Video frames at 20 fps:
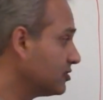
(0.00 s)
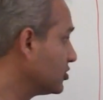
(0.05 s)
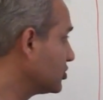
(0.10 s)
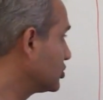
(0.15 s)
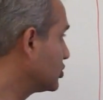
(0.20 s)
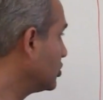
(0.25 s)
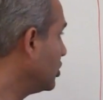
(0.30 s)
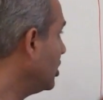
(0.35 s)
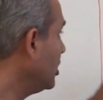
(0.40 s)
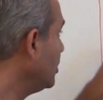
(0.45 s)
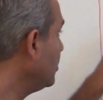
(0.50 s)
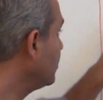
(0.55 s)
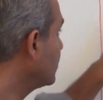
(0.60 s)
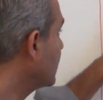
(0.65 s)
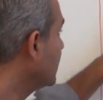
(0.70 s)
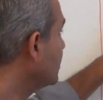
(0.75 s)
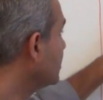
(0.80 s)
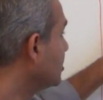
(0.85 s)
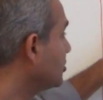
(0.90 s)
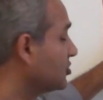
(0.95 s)
So
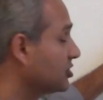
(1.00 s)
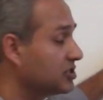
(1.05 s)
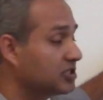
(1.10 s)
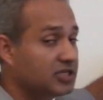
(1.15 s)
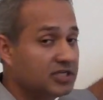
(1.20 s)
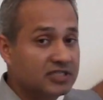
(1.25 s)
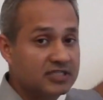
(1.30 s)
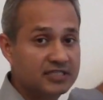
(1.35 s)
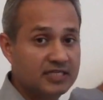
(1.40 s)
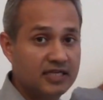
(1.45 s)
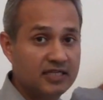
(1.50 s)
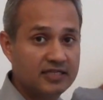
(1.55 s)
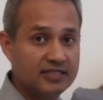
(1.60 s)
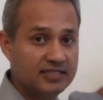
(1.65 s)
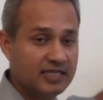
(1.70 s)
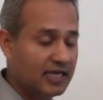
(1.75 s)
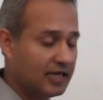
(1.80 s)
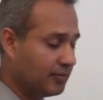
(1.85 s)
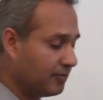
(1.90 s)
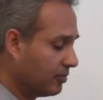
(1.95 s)
solute concentration is still the
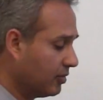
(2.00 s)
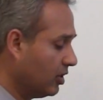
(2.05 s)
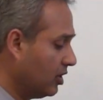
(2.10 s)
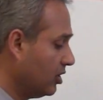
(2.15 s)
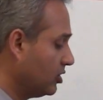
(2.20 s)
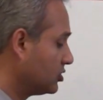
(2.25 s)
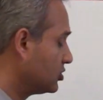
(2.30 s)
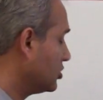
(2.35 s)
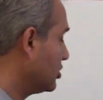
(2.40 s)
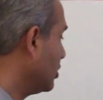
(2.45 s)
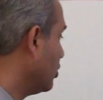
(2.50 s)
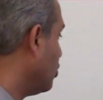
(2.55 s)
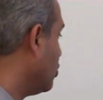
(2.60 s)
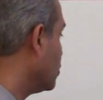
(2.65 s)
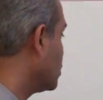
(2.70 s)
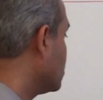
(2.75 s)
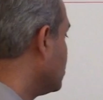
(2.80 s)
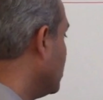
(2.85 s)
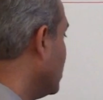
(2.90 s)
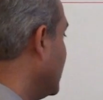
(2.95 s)
same. So the
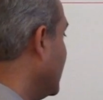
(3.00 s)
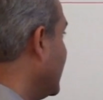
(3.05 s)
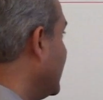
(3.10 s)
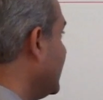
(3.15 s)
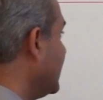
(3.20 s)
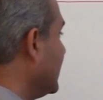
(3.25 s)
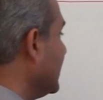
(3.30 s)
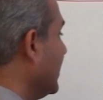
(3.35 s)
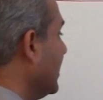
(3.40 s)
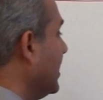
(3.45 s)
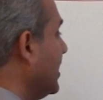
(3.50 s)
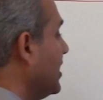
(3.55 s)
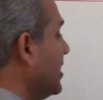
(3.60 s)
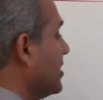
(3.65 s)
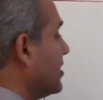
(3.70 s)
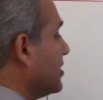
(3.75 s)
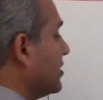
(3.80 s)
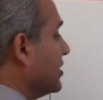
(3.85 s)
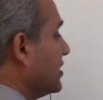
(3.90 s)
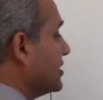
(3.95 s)
osmolarity
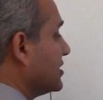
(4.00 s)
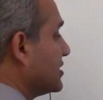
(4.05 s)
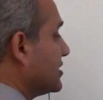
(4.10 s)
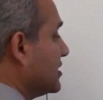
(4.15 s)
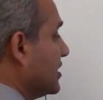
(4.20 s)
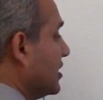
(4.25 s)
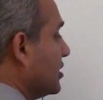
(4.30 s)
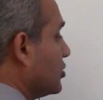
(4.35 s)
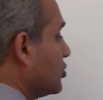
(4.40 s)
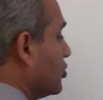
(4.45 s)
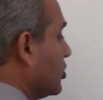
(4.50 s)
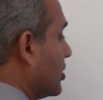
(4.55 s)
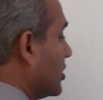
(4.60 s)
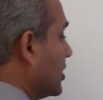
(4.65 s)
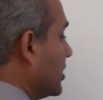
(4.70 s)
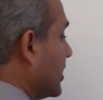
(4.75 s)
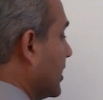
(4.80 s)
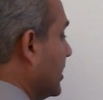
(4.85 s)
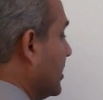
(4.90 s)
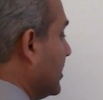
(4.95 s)
here is still
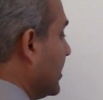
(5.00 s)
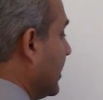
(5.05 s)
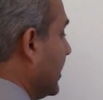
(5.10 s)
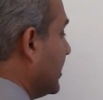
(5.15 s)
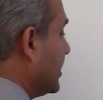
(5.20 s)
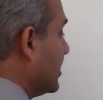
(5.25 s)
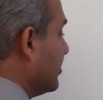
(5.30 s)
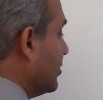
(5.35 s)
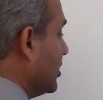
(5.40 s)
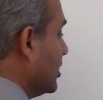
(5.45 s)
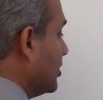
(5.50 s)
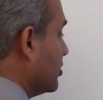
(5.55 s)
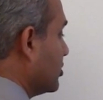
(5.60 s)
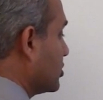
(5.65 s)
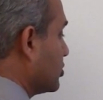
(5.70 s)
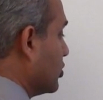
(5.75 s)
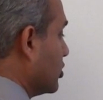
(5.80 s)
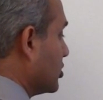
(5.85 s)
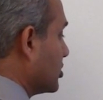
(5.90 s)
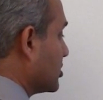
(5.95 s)
280
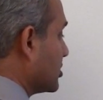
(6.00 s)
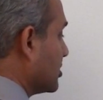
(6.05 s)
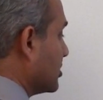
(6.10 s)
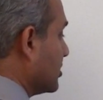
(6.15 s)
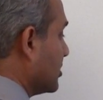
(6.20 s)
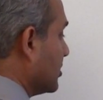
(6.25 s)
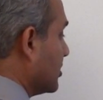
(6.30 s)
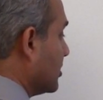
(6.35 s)
milliosmoles